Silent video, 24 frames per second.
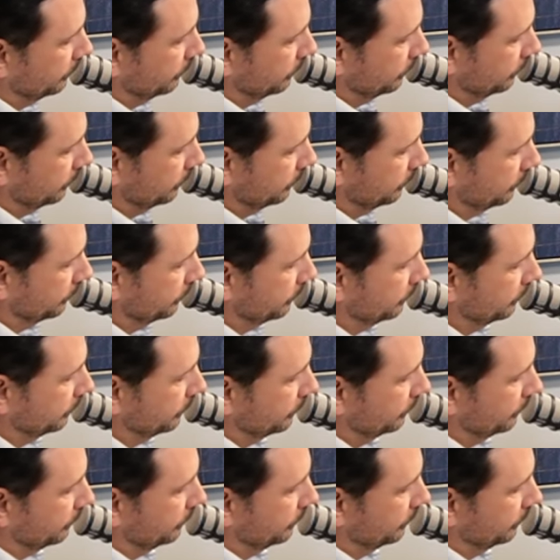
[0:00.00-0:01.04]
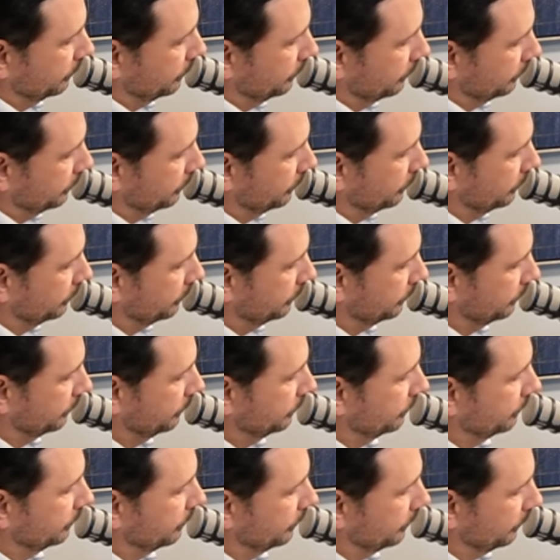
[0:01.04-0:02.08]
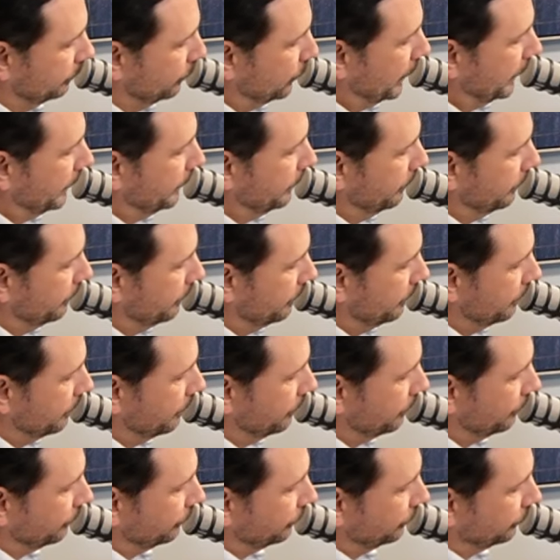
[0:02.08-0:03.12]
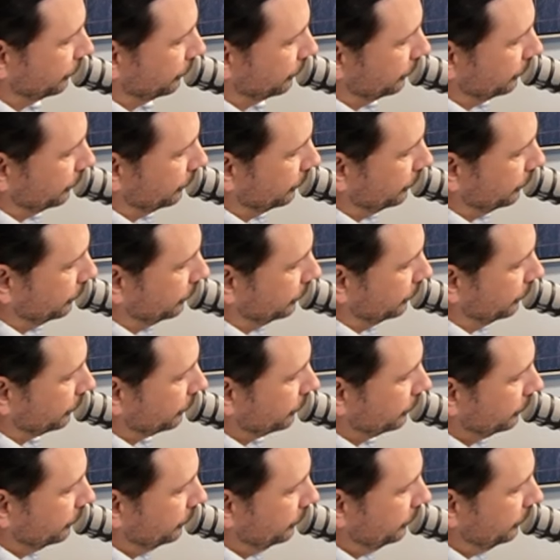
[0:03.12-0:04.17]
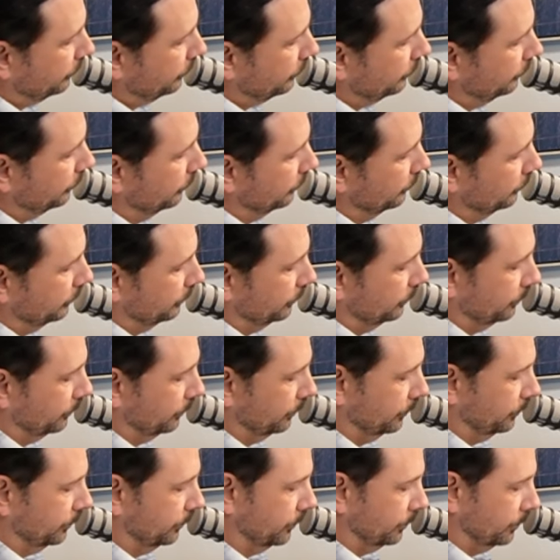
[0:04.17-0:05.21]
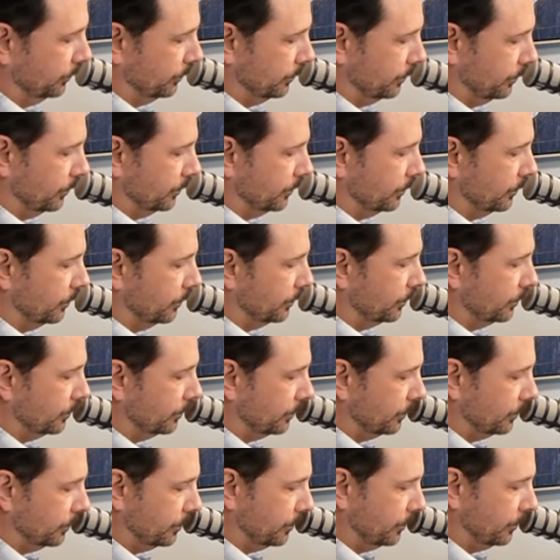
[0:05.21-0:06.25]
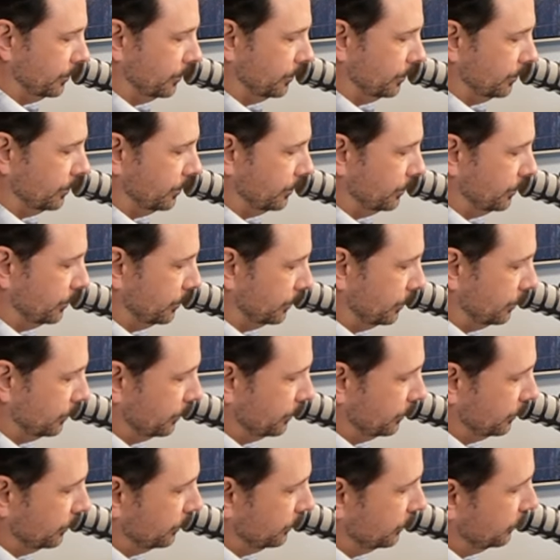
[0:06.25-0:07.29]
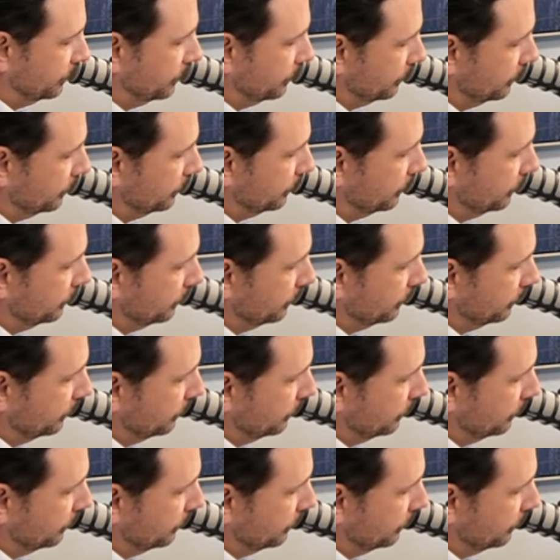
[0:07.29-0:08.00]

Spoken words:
(not speaking)